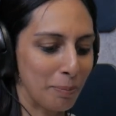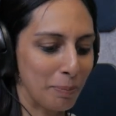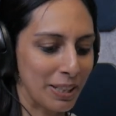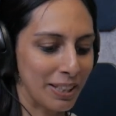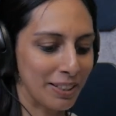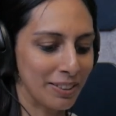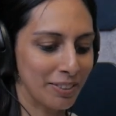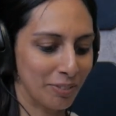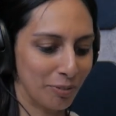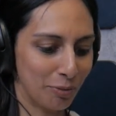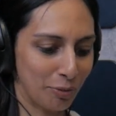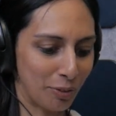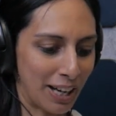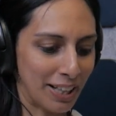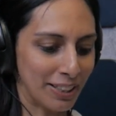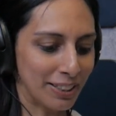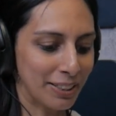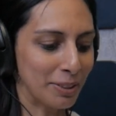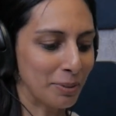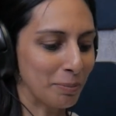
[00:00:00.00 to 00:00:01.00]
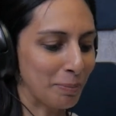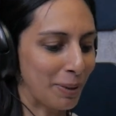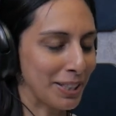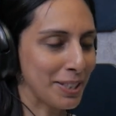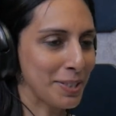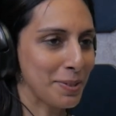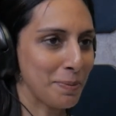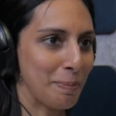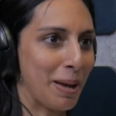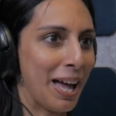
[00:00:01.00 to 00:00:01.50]
who are being frightened by
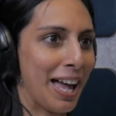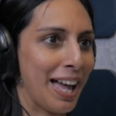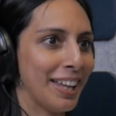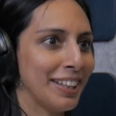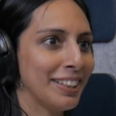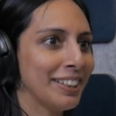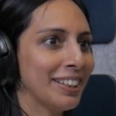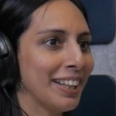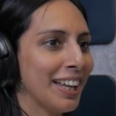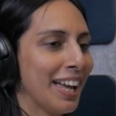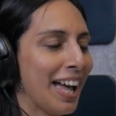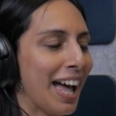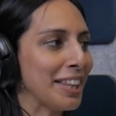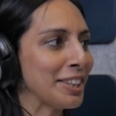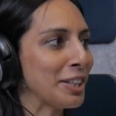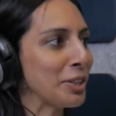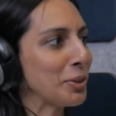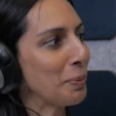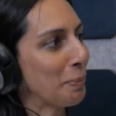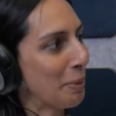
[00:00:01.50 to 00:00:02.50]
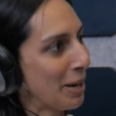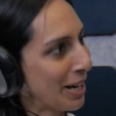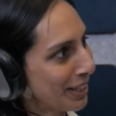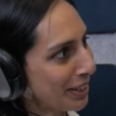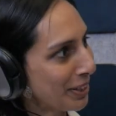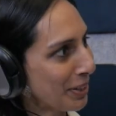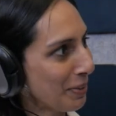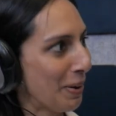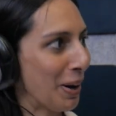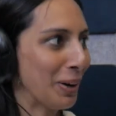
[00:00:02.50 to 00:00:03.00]
this man, and then you made
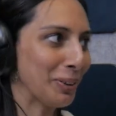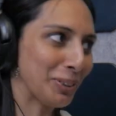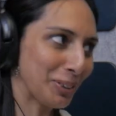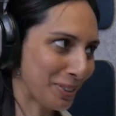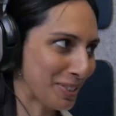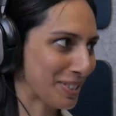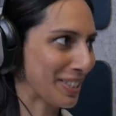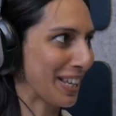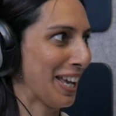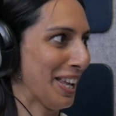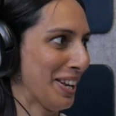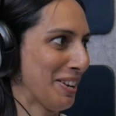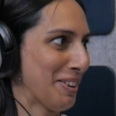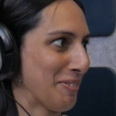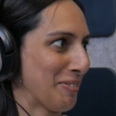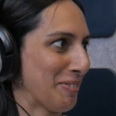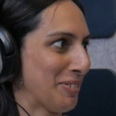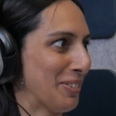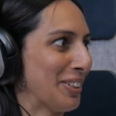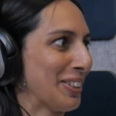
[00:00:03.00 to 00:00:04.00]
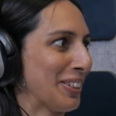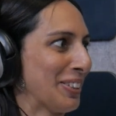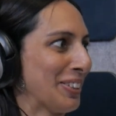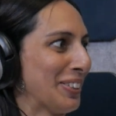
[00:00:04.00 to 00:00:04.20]
it about yourself.